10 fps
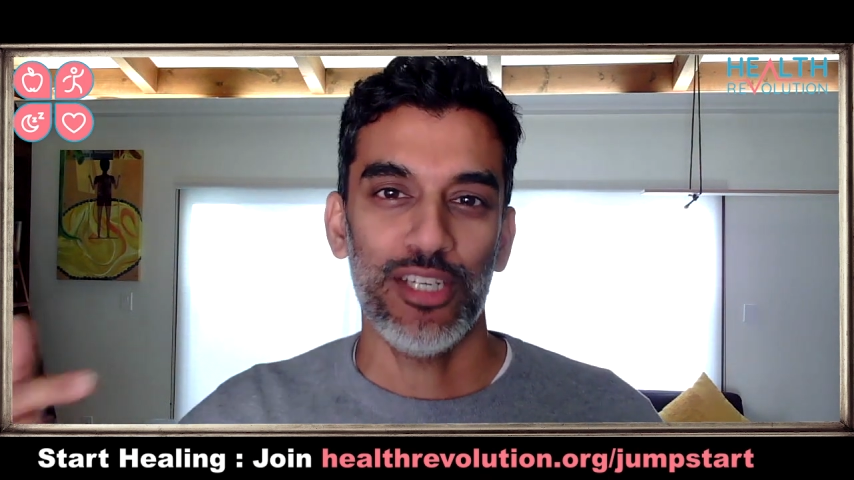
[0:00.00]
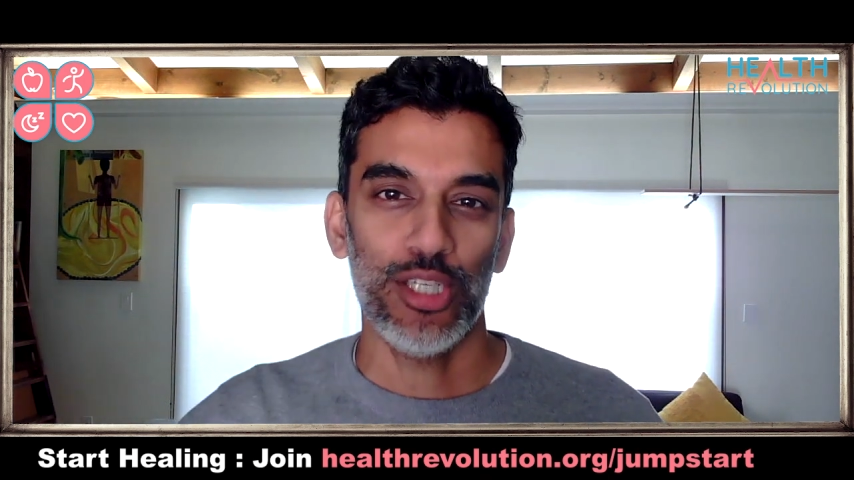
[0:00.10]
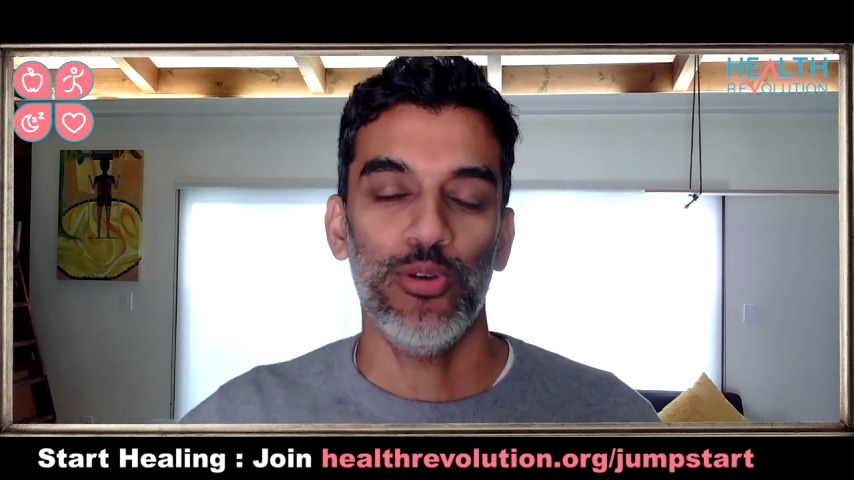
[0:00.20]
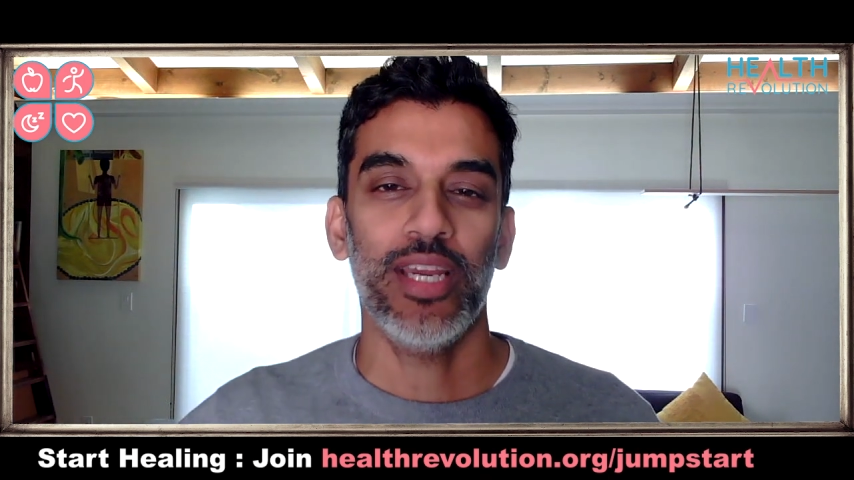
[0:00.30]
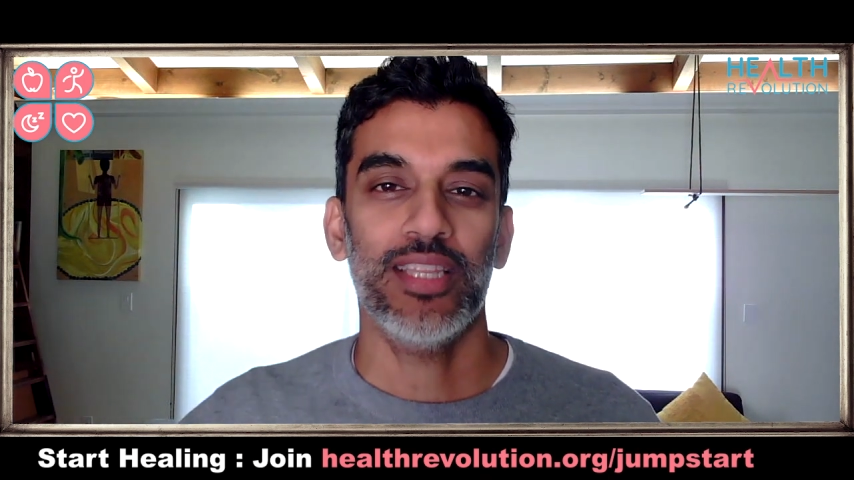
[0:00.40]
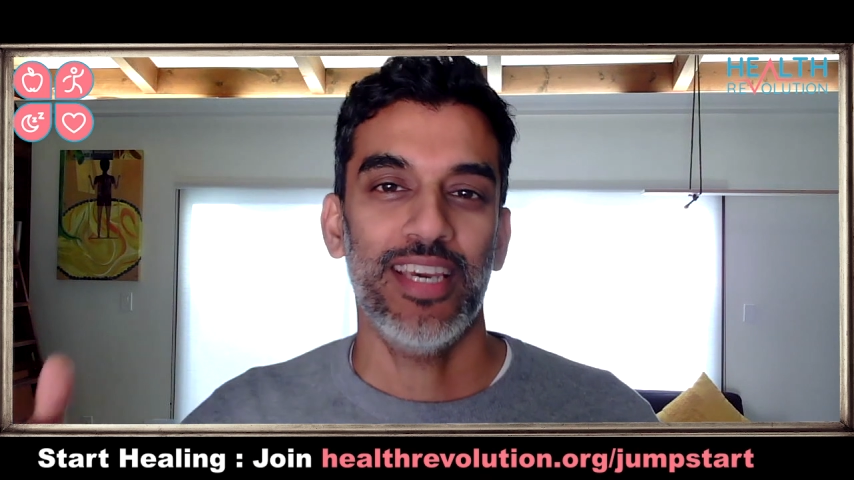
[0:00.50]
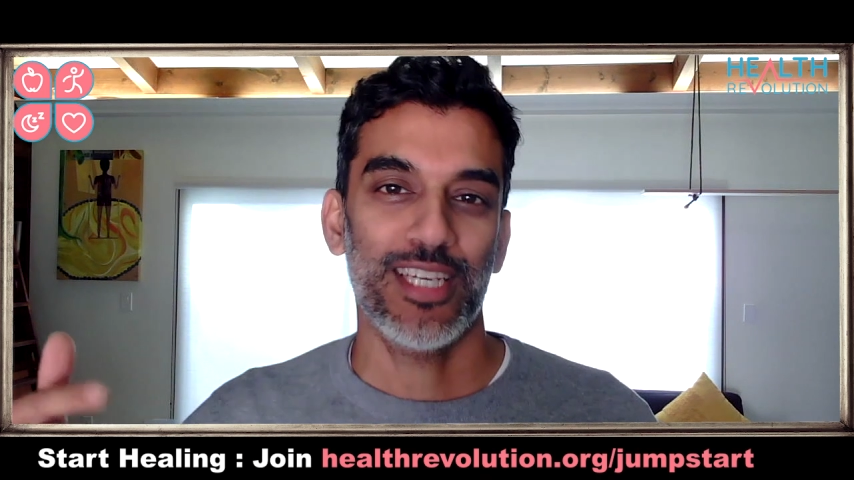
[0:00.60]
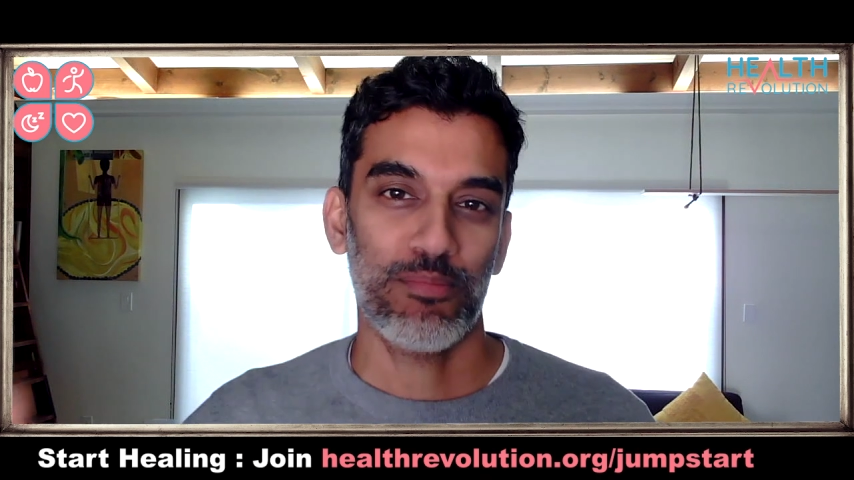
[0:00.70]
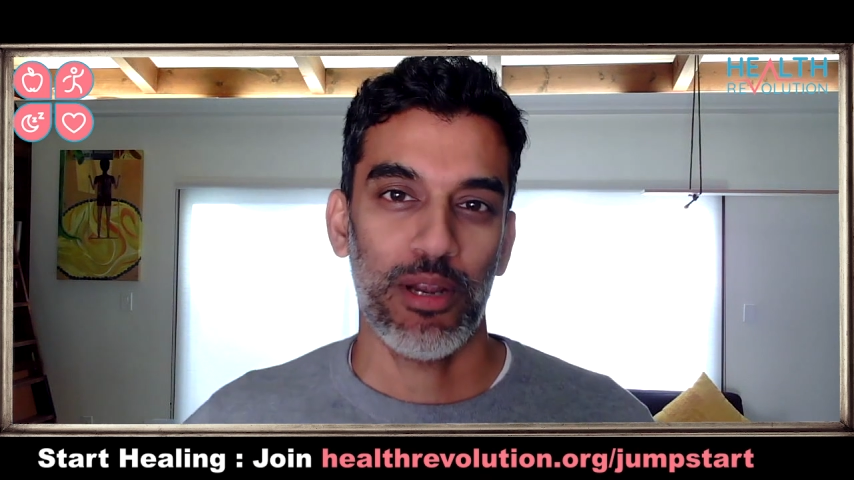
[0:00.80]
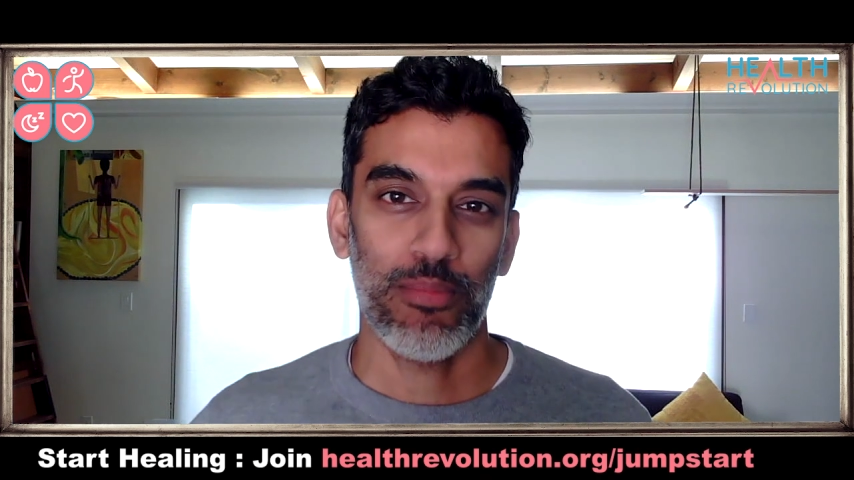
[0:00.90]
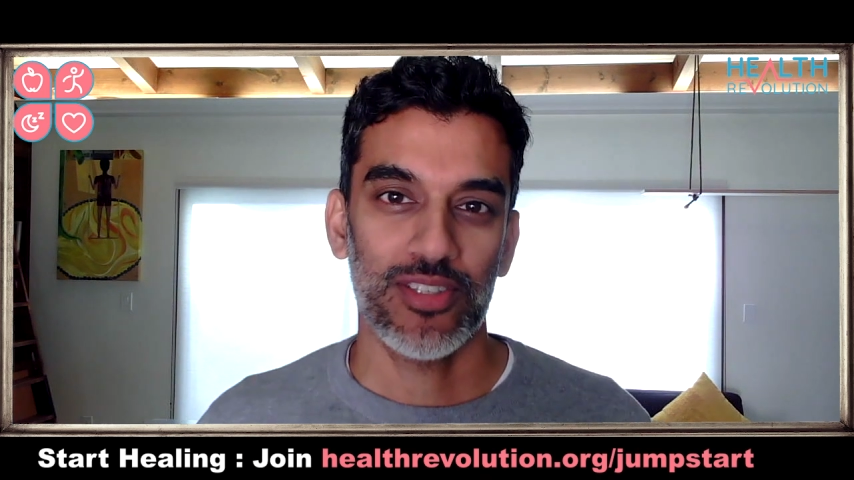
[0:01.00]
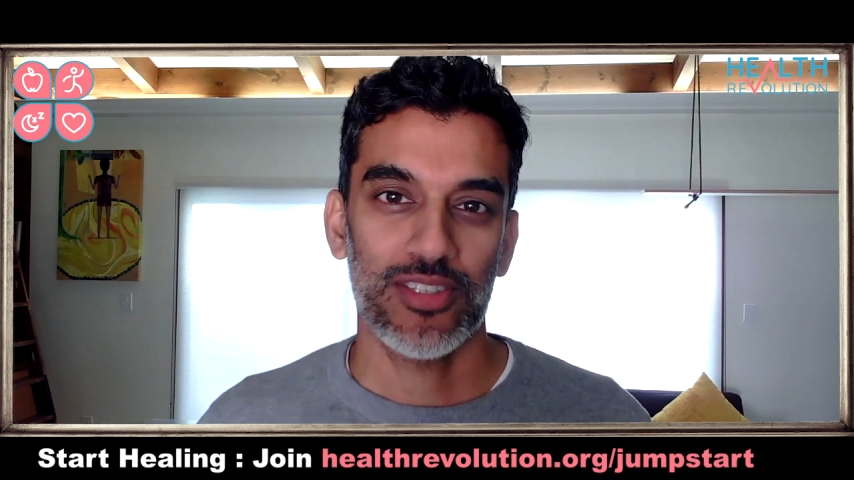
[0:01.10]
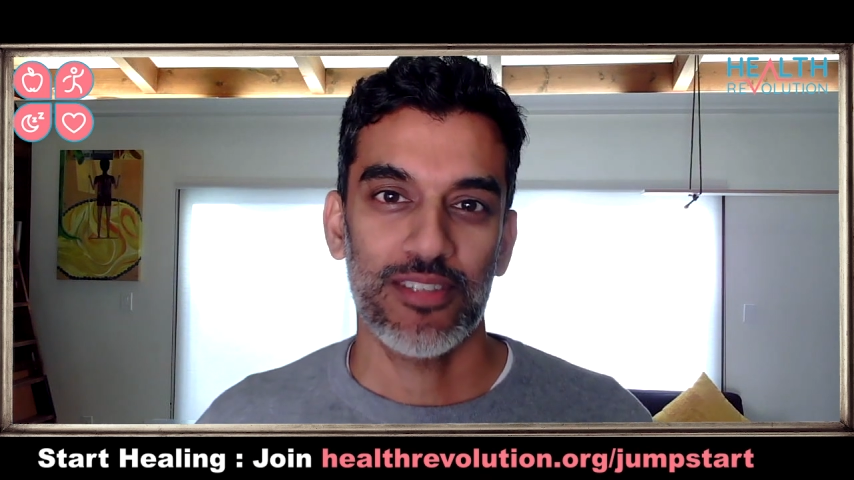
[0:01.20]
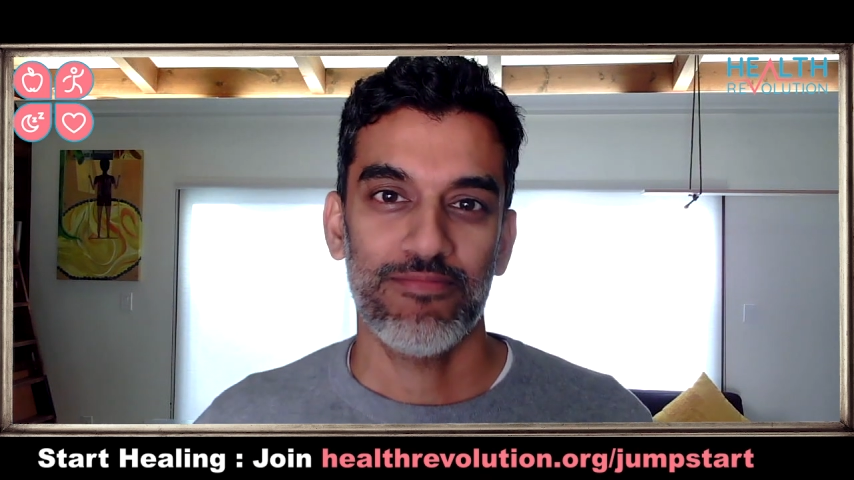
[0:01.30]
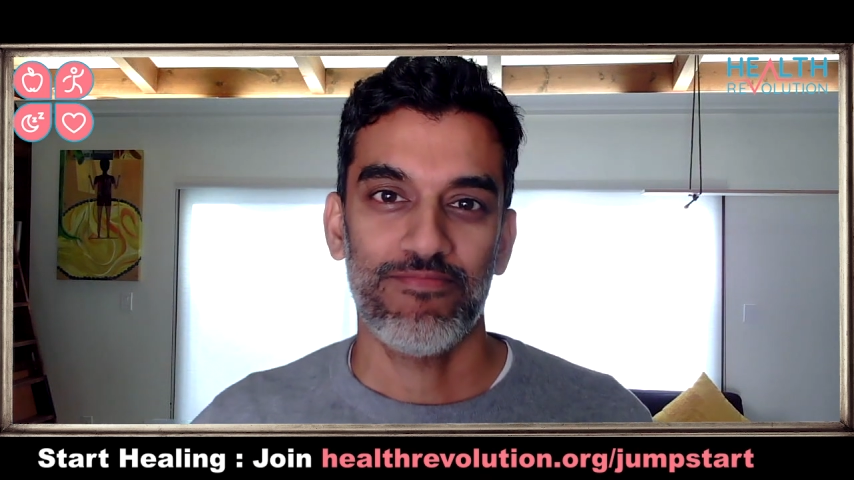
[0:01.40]
and doing the
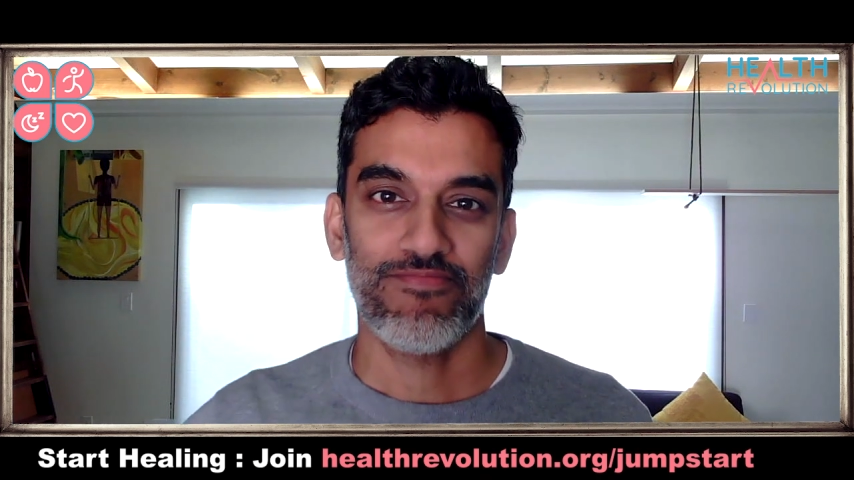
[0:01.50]
experiments.